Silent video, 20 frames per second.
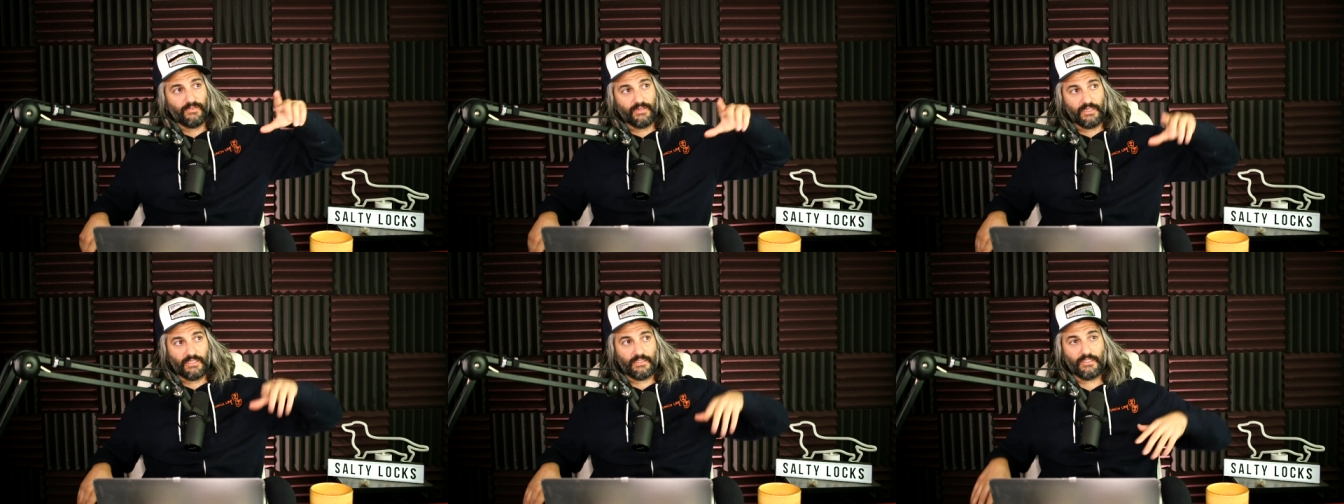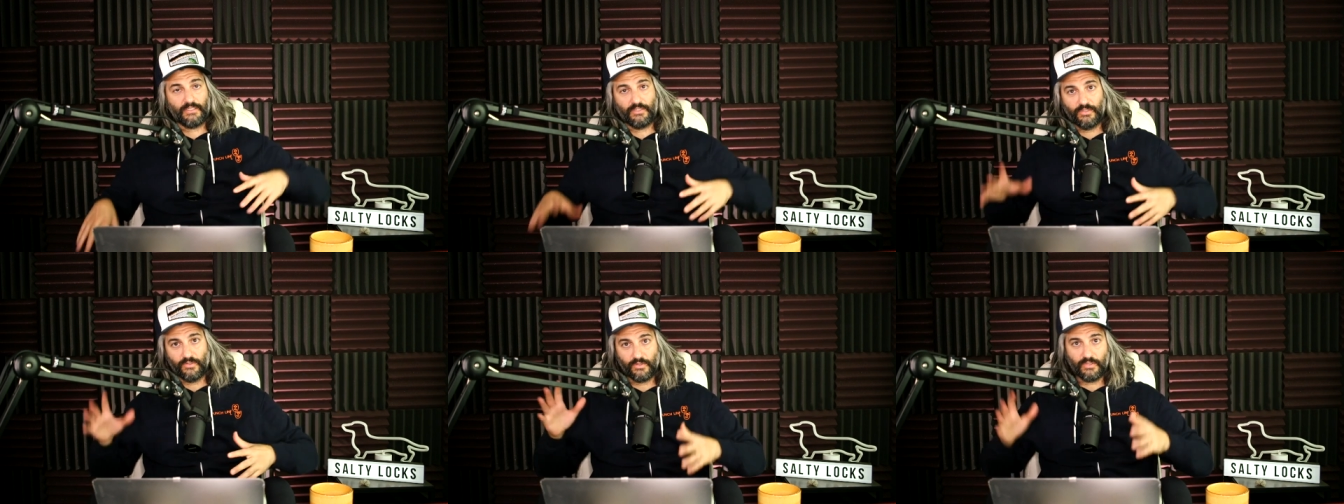
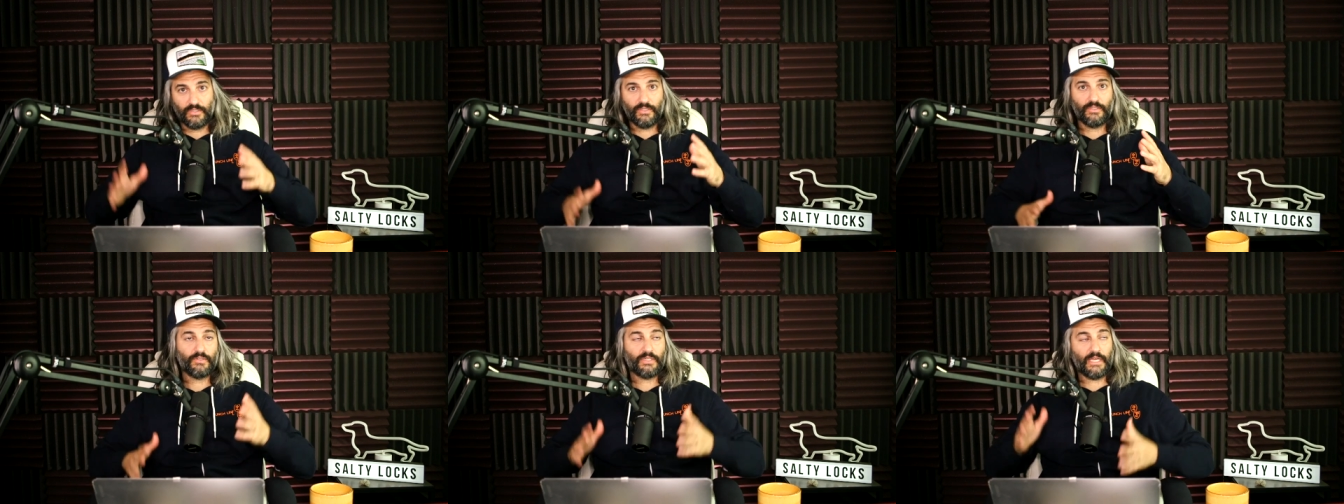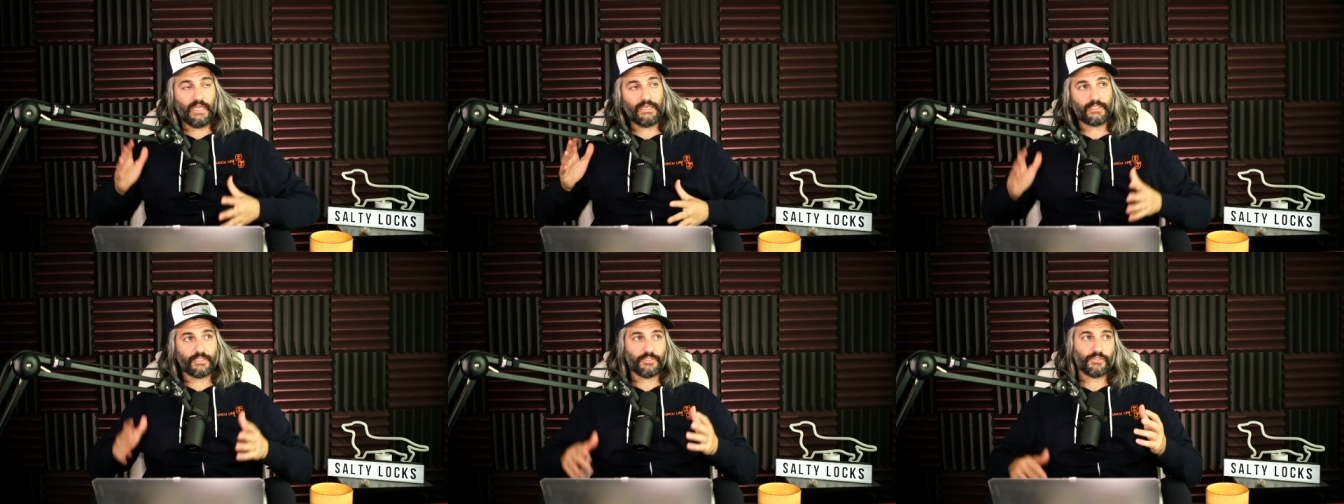and you
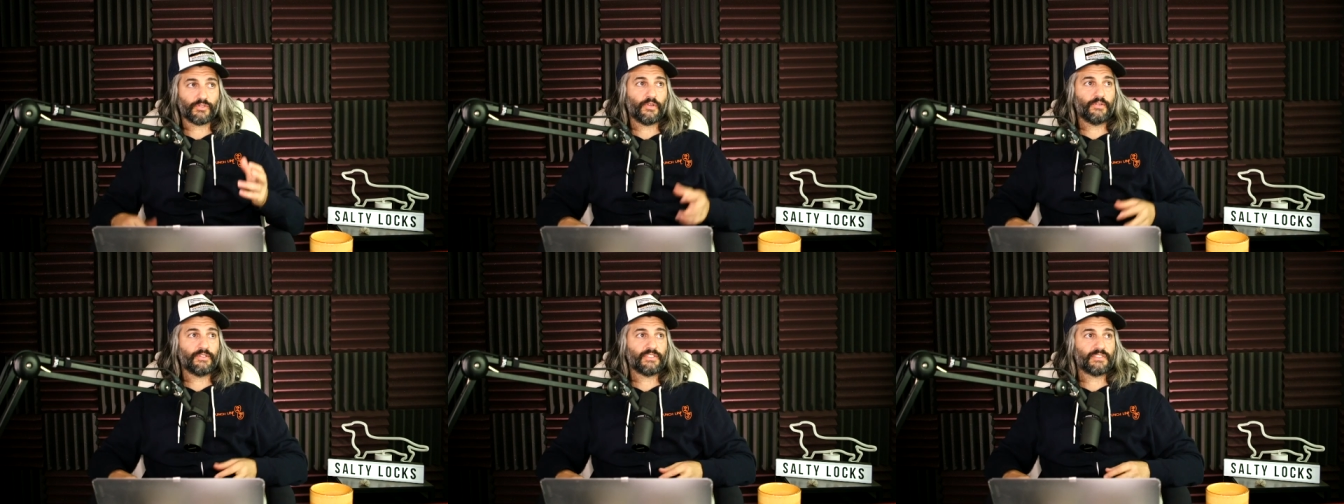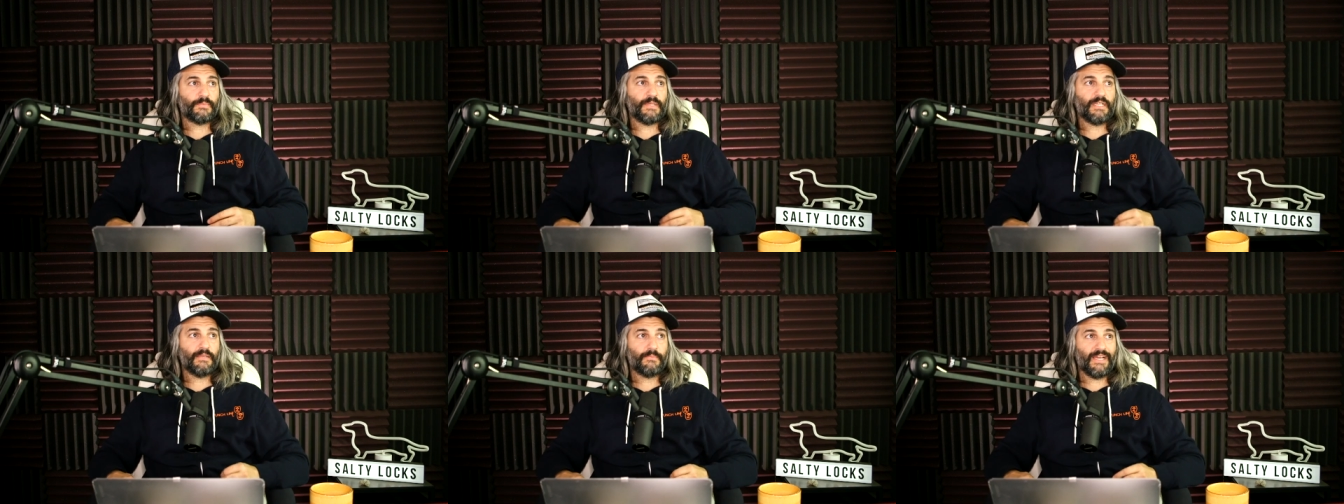kind of control the
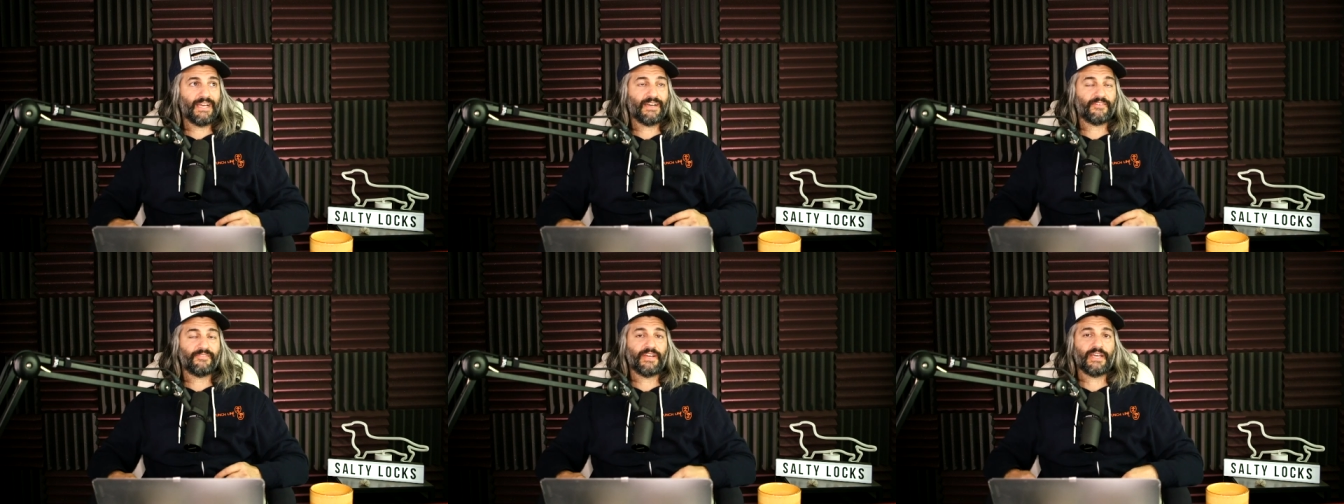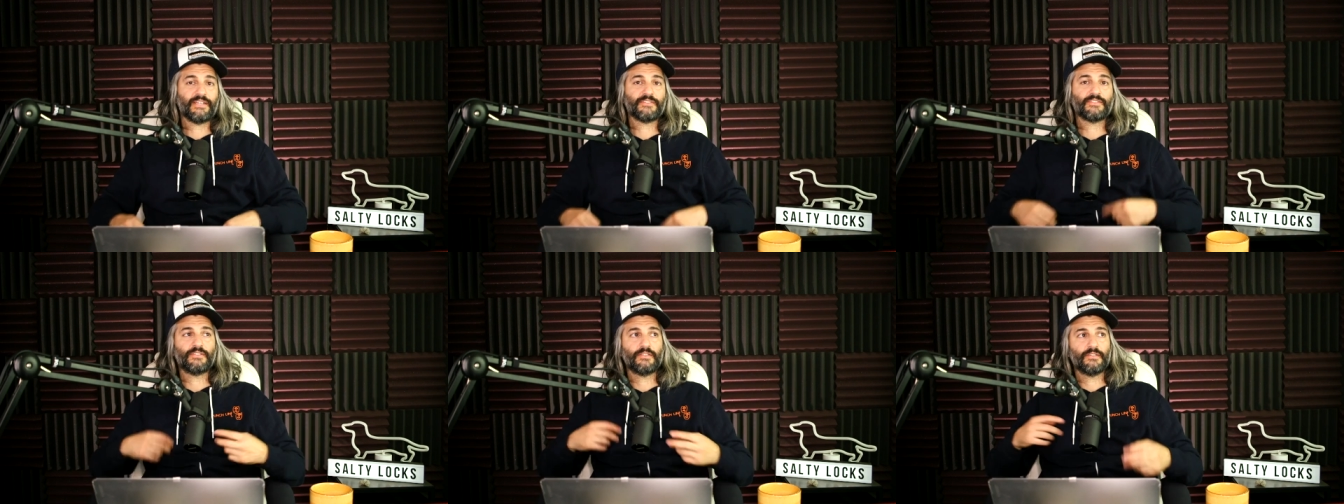speed by how
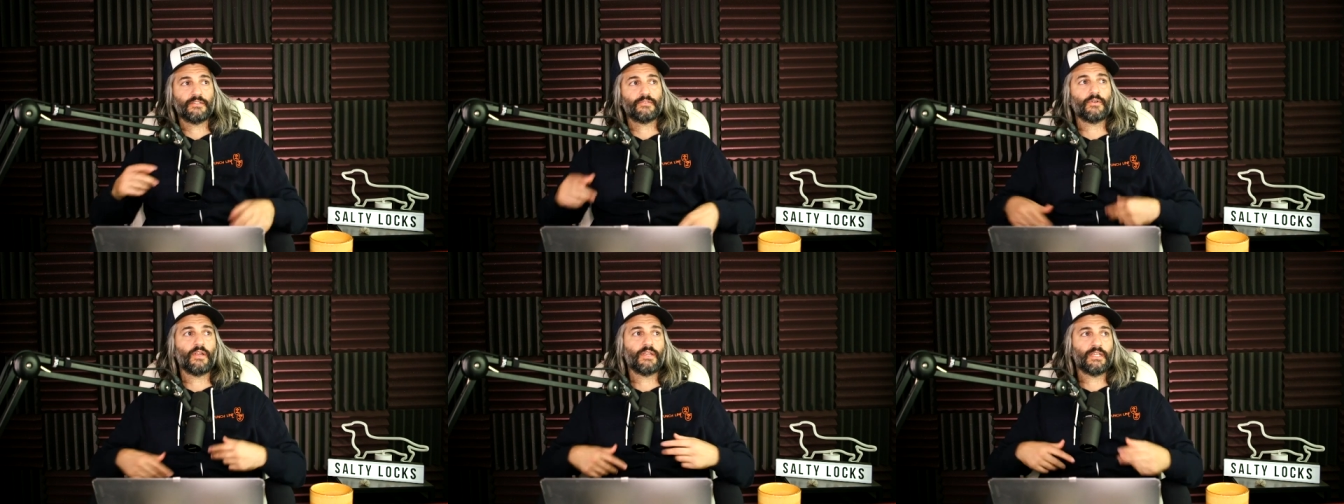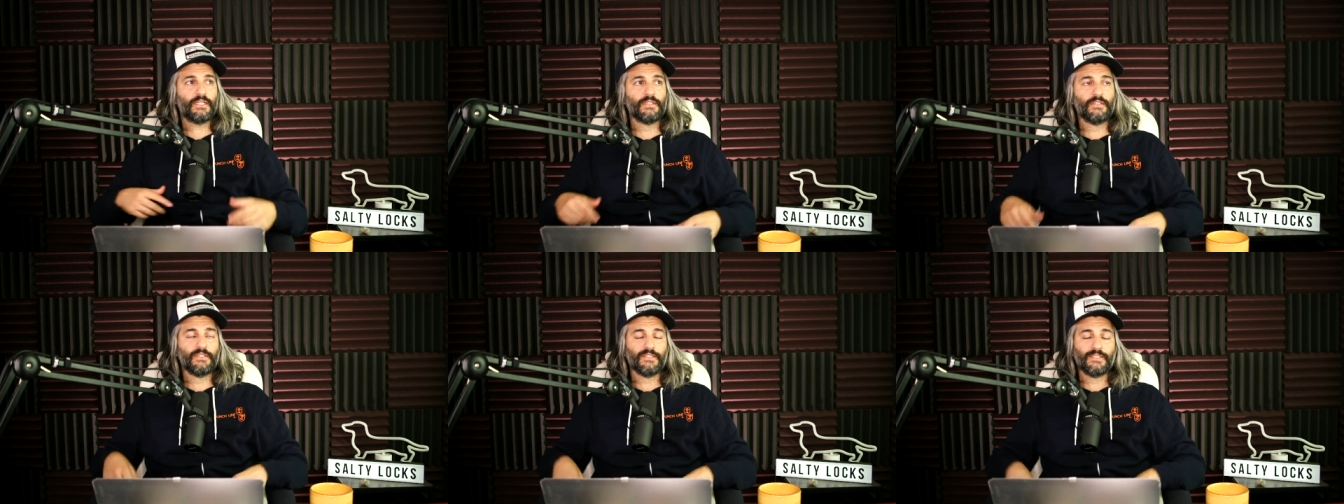fast you're
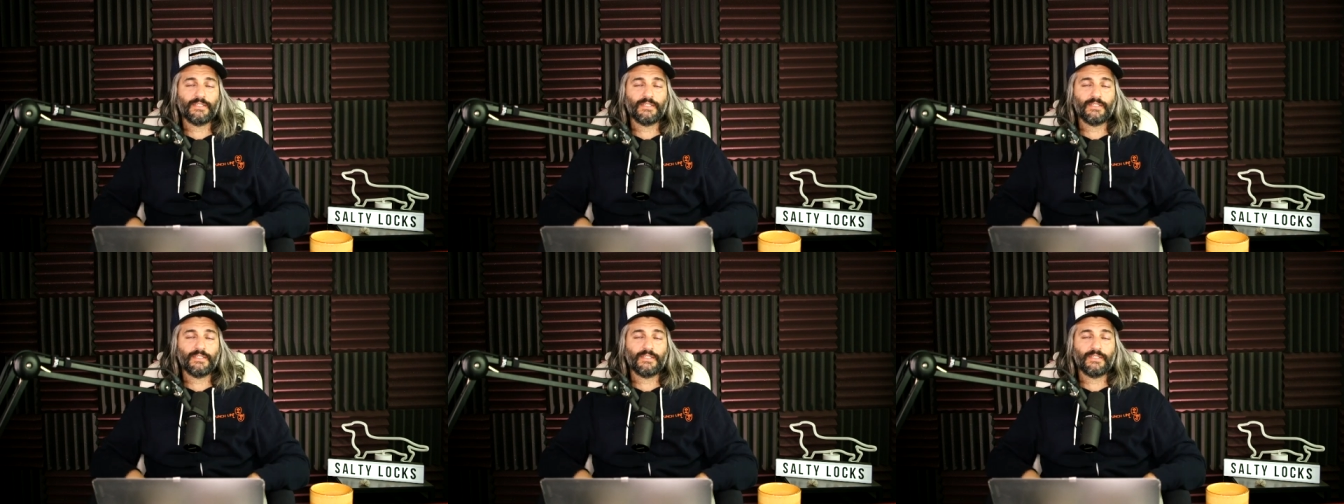running.